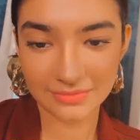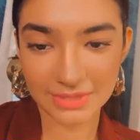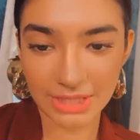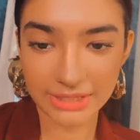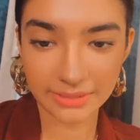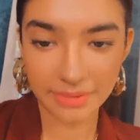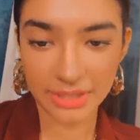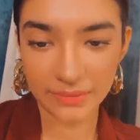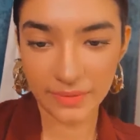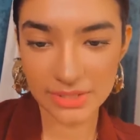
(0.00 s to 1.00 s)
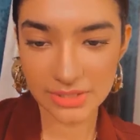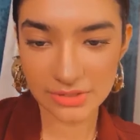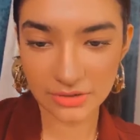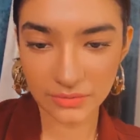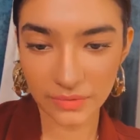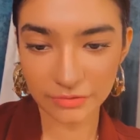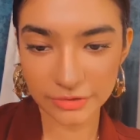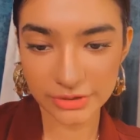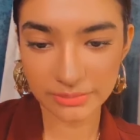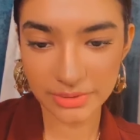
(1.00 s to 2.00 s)
I think my request is not going for
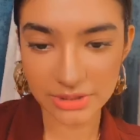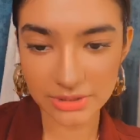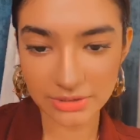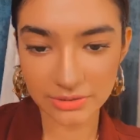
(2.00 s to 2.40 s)
some reason.